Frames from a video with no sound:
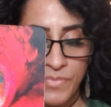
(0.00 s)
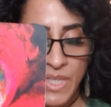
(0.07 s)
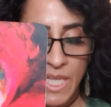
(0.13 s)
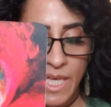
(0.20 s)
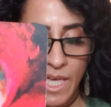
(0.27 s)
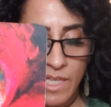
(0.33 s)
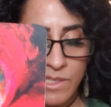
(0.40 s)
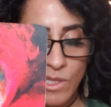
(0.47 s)

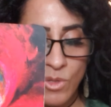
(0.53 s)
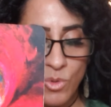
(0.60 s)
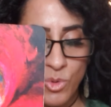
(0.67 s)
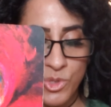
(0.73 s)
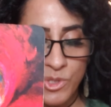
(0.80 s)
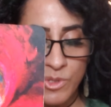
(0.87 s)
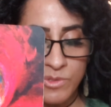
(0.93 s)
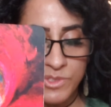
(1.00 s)
and
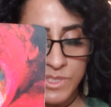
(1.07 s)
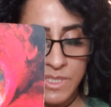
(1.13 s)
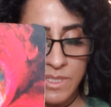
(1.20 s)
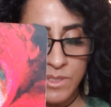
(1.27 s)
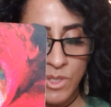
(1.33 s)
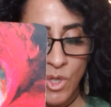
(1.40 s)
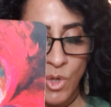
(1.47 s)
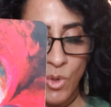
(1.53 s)
loyalty,
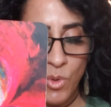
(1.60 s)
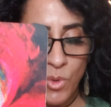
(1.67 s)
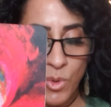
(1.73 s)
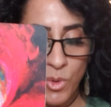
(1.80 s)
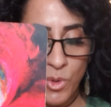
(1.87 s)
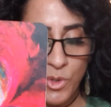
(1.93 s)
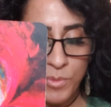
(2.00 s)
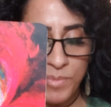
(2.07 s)

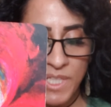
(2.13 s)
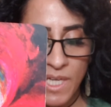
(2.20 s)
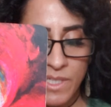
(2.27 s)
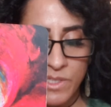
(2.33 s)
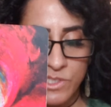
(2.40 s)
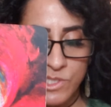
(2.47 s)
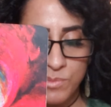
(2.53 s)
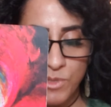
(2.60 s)
or be an
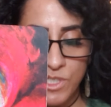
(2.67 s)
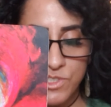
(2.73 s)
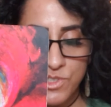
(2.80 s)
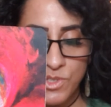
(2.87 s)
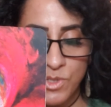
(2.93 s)
expression